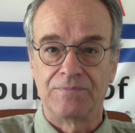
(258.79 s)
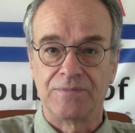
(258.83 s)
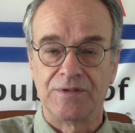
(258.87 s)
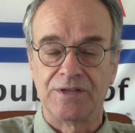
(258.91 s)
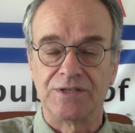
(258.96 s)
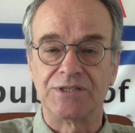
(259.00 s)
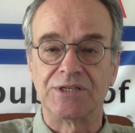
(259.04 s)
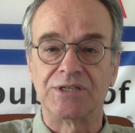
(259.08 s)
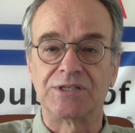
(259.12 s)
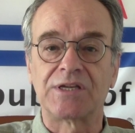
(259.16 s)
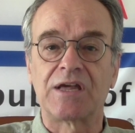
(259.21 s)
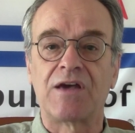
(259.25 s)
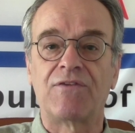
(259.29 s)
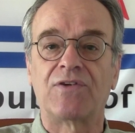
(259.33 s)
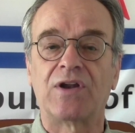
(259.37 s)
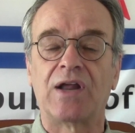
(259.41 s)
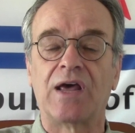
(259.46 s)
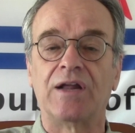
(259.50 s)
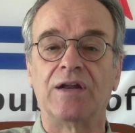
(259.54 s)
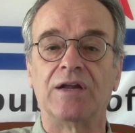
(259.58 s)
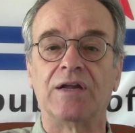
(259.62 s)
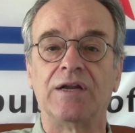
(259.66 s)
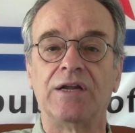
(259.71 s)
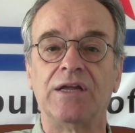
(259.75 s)
This is Kevin
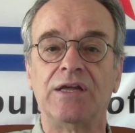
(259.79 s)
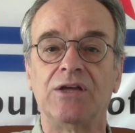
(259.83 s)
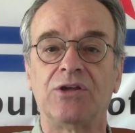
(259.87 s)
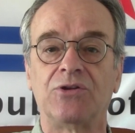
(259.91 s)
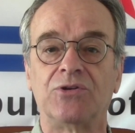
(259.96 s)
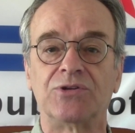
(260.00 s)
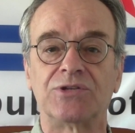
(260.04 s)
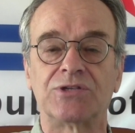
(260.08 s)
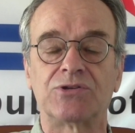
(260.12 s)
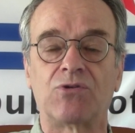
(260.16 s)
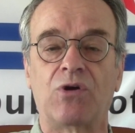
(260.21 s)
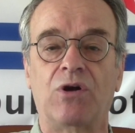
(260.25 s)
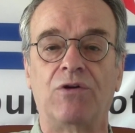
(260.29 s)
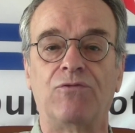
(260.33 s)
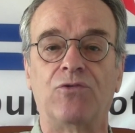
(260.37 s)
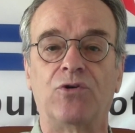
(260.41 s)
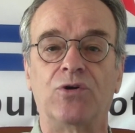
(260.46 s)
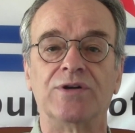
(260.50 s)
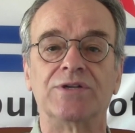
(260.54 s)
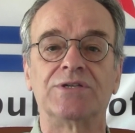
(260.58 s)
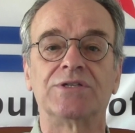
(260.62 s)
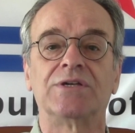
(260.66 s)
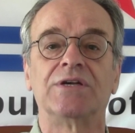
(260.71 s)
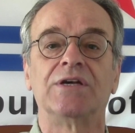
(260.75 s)
Annett, Eagle Strong
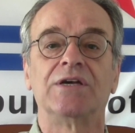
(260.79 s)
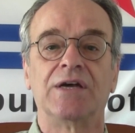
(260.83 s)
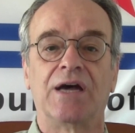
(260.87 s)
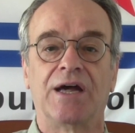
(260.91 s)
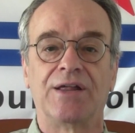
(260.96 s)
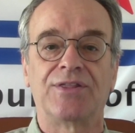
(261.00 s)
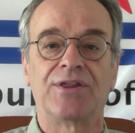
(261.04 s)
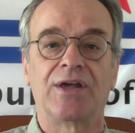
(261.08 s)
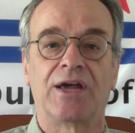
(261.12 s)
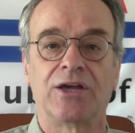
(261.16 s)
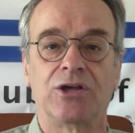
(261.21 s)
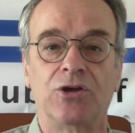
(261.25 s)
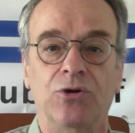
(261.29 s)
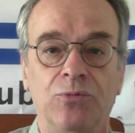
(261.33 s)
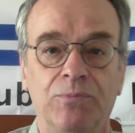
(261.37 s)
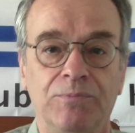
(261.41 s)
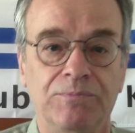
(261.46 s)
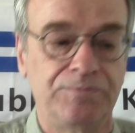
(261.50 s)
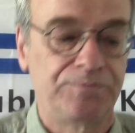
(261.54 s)
Voice. I thank you.